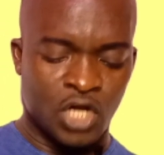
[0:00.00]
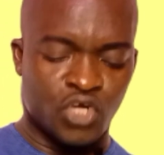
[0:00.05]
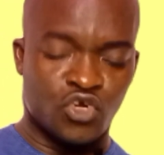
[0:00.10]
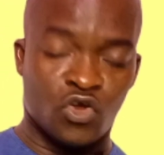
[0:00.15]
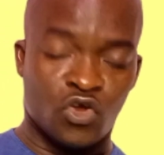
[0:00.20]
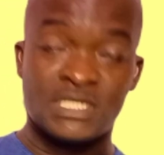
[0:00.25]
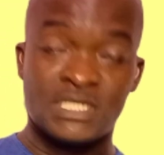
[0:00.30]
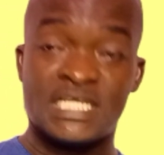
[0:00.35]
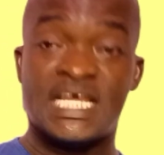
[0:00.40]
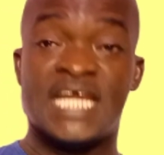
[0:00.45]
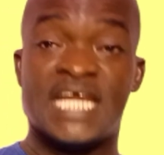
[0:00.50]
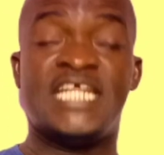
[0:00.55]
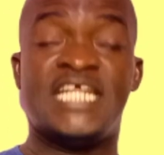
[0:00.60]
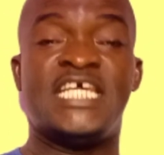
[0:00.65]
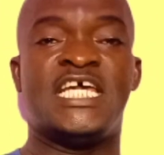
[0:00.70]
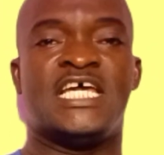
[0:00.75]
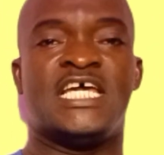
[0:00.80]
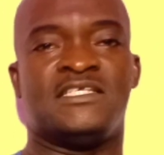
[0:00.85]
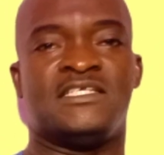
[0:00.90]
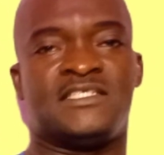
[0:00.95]

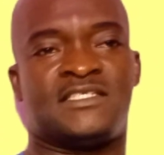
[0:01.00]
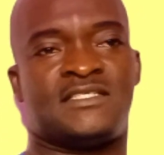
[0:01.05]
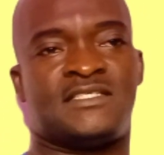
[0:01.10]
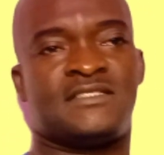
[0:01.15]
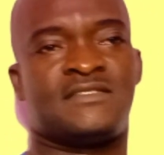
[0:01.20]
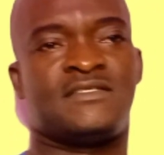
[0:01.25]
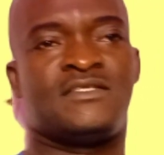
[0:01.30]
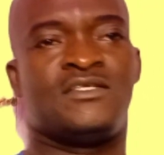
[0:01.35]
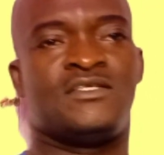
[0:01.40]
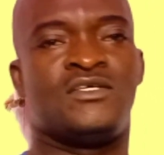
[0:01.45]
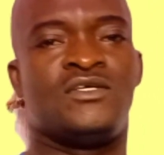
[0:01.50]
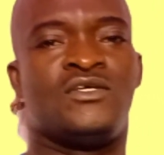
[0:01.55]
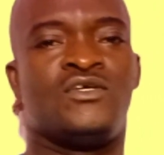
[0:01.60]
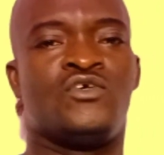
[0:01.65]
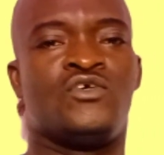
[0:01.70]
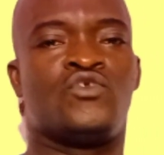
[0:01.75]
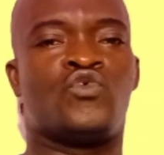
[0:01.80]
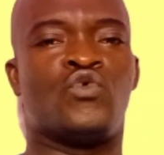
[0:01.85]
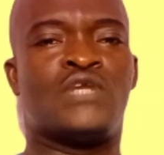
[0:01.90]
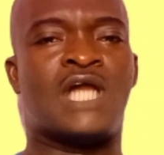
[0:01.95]
non-Ghanaians.
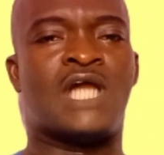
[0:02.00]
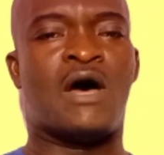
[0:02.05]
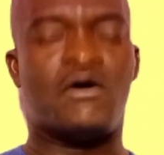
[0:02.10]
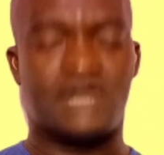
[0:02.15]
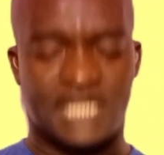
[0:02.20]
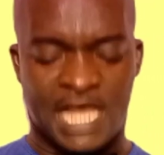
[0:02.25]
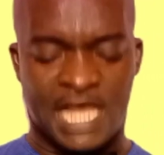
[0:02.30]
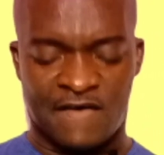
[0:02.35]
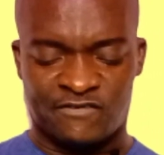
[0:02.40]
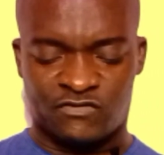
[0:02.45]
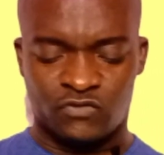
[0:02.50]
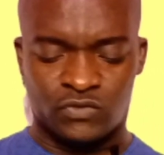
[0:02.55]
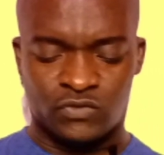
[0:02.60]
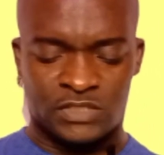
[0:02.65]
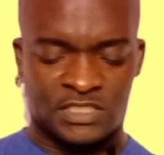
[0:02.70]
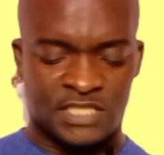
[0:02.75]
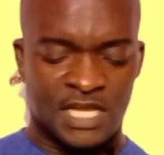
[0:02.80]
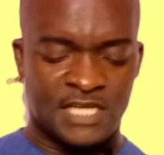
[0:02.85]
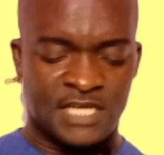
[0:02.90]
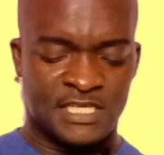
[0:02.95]
So now they have to
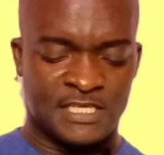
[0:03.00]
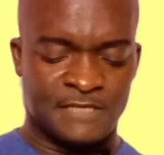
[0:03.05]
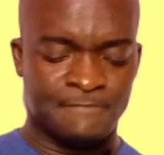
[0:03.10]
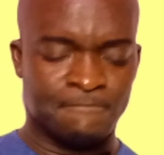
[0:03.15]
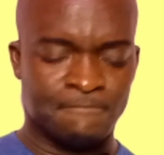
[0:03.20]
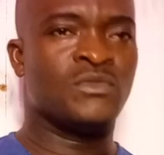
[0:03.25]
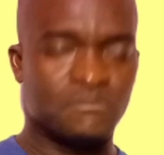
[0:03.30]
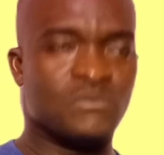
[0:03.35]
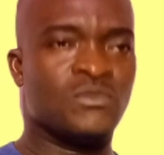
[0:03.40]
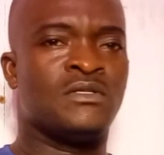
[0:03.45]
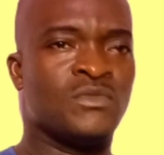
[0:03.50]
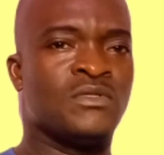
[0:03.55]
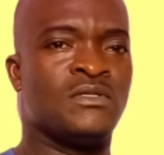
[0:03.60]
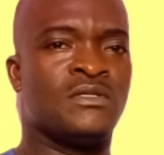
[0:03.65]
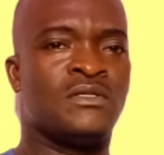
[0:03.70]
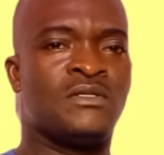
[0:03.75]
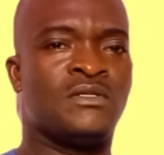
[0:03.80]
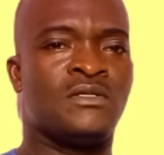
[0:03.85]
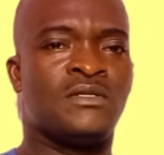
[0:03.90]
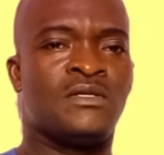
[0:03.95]
study,
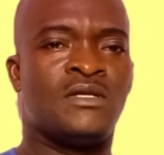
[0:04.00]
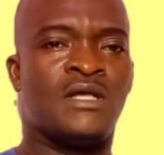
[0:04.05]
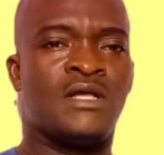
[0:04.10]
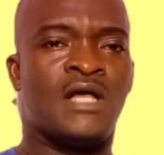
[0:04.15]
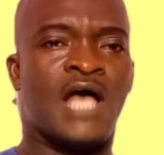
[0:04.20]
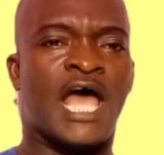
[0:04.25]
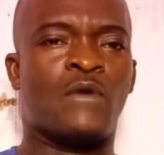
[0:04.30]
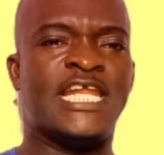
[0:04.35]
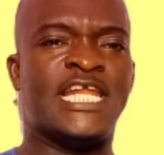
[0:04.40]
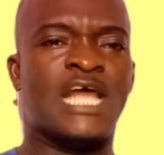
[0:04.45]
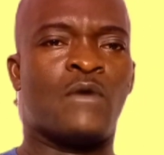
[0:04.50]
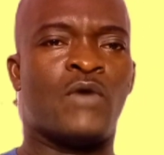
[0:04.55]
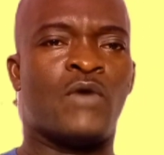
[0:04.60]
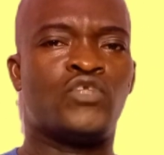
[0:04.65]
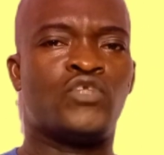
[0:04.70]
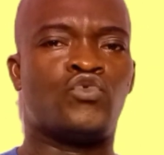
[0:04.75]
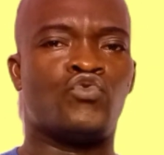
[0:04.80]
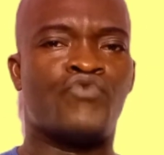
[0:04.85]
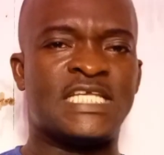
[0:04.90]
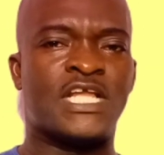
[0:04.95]
and they are
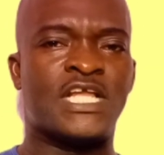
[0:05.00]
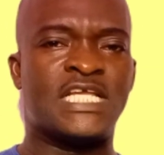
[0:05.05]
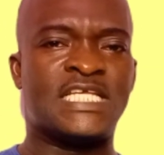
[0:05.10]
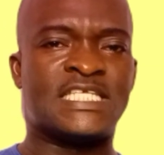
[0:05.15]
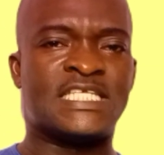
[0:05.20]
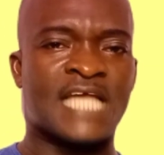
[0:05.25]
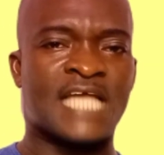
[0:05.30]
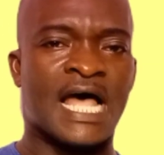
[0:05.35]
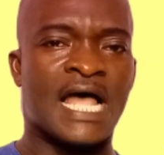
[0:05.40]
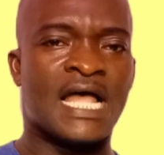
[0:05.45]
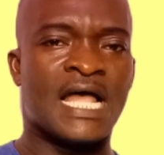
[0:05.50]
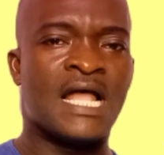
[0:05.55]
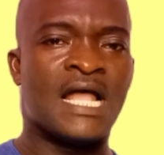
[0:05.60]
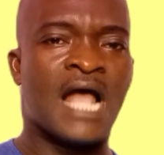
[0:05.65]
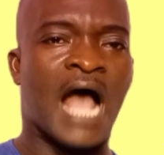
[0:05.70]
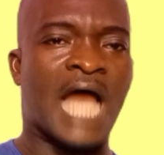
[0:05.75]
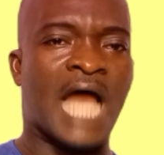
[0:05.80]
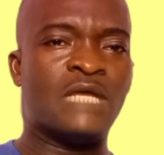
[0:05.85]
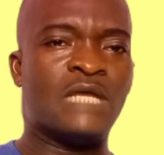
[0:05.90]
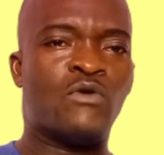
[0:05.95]
going to register.
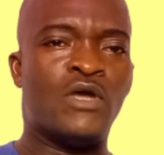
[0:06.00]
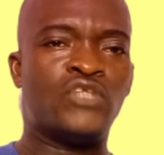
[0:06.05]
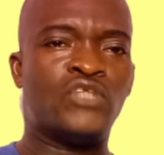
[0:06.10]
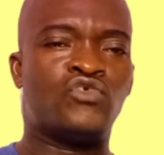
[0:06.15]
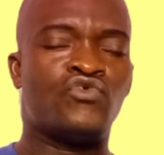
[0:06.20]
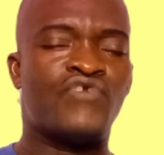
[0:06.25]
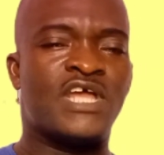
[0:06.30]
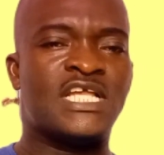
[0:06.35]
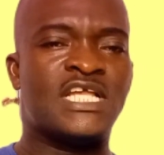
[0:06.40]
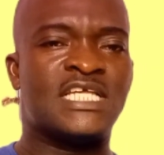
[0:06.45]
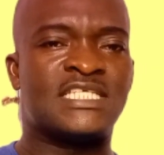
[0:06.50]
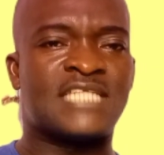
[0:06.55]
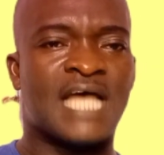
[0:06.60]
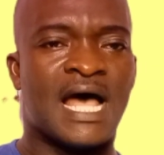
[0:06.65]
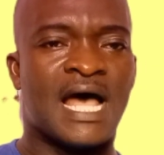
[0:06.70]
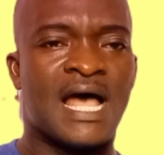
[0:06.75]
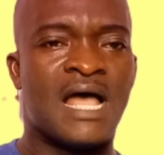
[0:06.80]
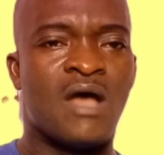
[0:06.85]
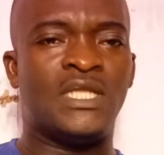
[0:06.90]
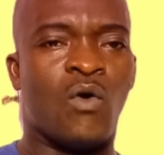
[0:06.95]
Are they going to
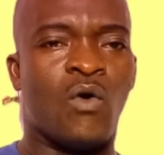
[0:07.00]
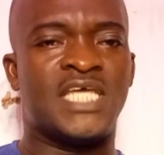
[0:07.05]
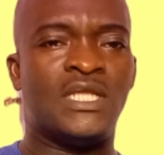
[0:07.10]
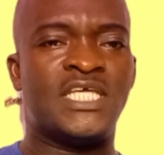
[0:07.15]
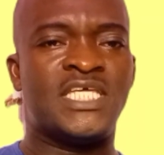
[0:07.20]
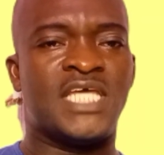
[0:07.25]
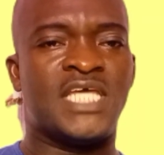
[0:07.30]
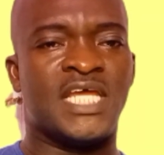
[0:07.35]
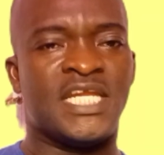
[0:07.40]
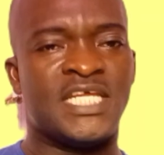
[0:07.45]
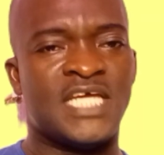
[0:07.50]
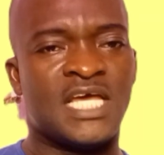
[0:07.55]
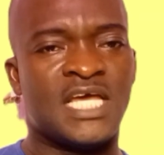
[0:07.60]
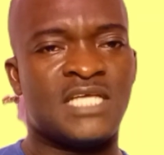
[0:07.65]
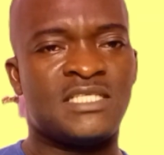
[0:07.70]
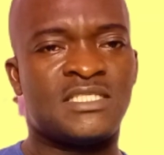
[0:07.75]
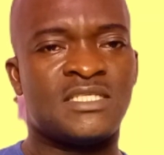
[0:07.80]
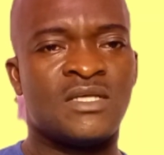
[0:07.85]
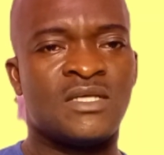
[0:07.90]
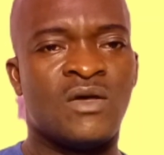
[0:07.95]
register only
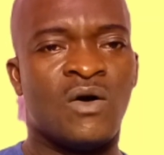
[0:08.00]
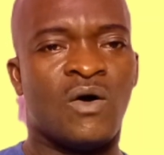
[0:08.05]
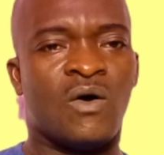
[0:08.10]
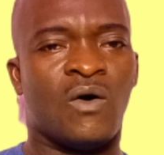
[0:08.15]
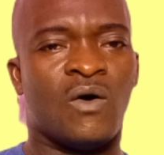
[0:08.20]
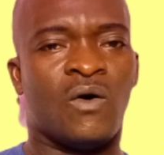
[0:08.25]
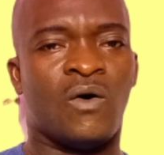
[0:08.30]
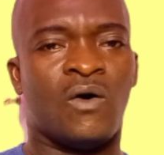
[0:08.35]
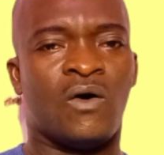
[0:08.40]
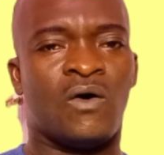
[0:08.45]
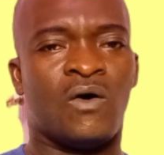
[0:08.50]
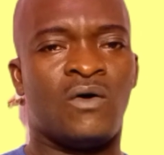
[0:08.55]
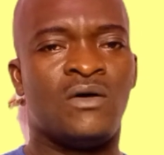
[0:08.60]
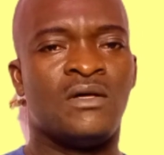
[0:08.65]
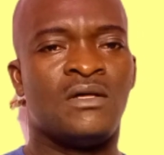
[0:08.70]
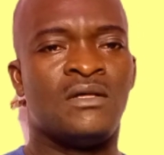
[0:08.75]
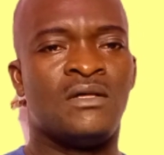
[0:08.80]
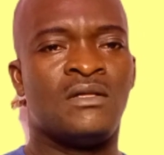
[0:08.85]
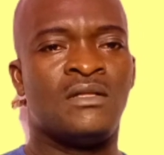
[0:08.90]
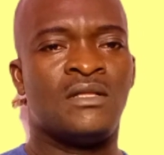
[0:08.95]
Ghanaians or
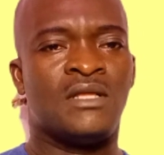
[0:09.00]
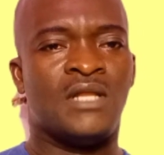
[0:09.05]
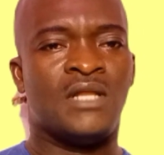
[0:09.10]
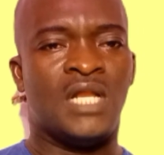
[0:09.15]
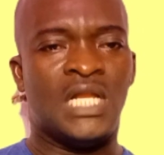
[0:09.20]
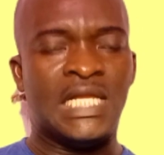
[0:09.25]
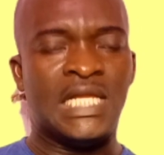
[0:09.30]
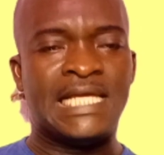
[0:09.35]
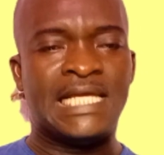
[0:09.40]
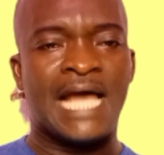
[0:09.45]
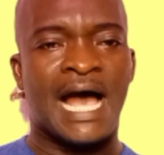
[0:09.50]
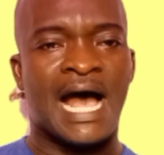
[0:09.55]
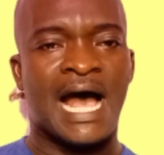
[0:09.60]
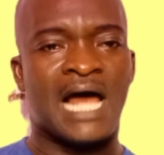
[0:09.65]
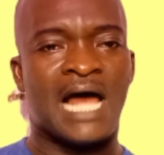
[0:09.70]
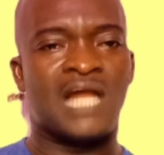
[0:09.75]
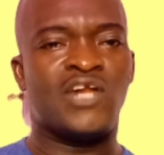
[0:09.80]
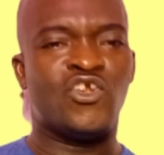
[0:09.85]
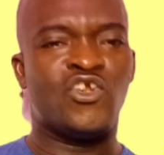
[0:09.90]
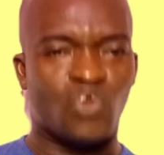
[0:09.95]

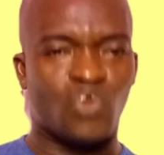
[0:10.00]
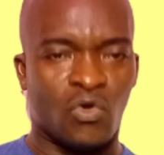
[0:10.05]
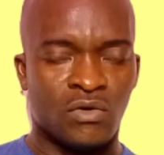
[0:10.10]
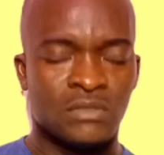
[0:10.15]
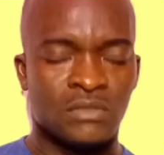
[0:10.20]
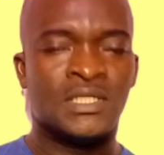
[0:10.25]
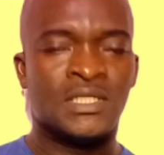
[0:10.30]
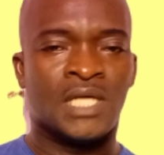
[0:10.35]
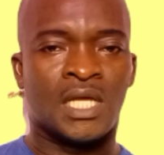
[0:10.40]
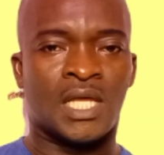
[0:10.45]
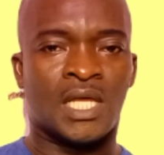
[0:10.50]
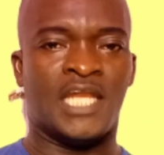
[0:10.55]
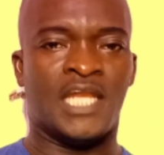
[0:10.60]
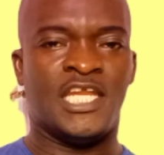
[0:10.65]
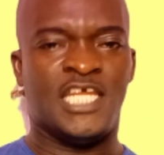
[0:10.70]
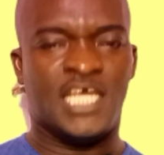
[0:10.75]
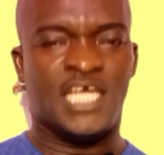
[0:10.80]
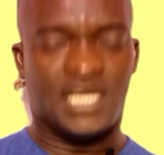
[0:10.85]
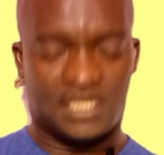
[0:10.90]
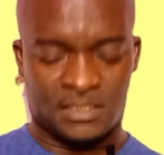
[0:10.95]
legal
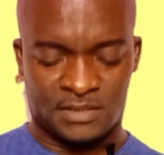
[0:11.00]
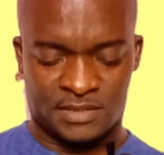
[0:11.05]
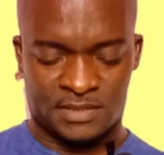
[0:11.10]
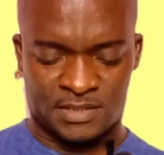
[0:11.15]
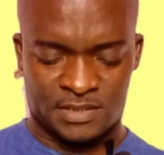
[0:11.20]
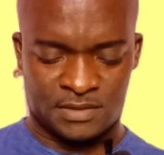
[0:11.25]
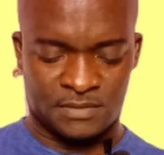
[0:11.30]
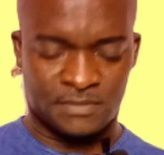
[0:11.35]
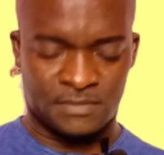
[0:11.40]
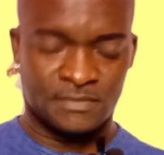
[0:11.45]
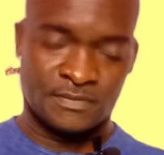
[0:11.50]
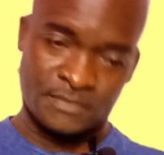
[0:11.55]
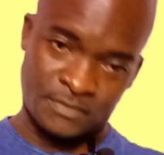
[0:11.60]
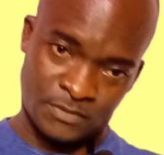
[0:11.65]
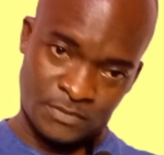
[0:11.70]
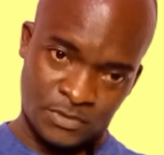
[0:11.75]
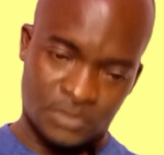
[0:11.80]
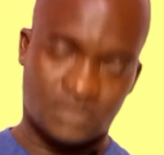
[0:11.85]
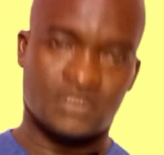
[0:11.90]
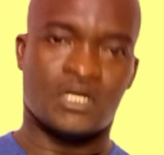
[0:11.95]
non-Ghanaians?
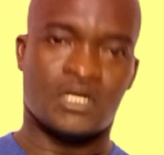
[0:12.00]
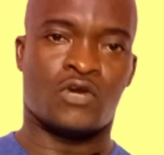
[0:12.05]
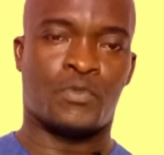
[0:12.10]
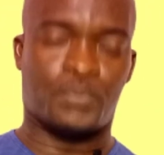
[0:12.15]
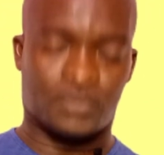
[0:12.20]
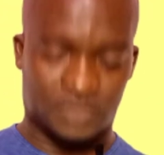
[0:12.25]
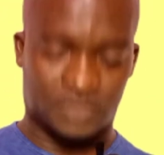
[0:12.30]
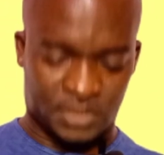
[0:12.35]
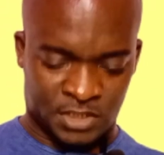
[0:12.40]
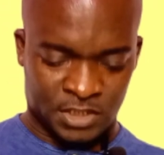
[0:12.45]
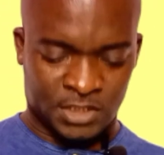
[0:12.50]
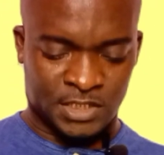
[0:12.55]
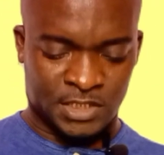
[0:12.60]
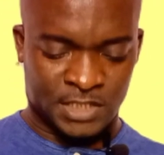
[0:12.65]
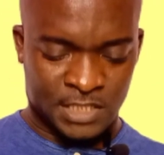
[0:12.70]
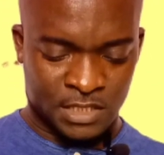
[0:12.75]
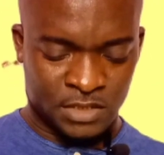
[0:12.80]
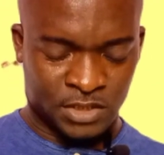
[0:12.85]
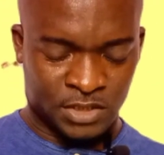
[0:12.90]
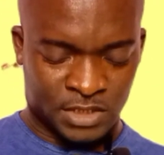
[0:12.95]
The report
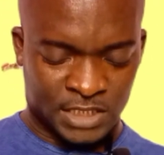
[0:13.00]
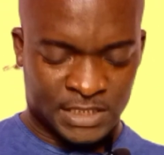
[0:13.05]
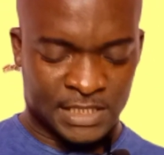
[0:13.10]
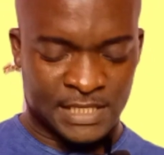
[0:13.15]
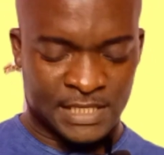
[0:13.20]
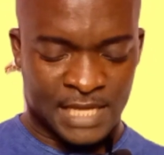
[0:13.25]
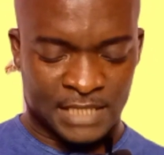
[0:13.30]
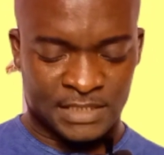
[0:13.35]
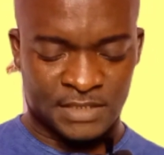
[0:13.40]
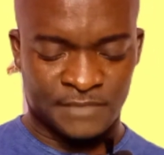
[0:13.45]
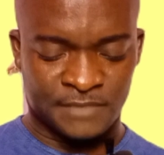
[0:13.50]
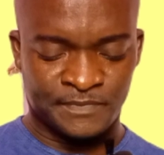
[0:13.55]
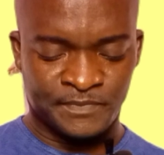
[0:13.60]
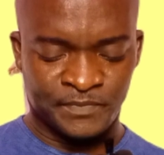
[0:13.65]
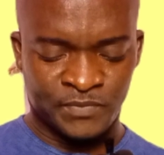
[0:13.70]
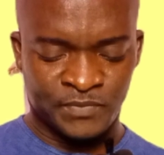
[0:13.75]
stated that.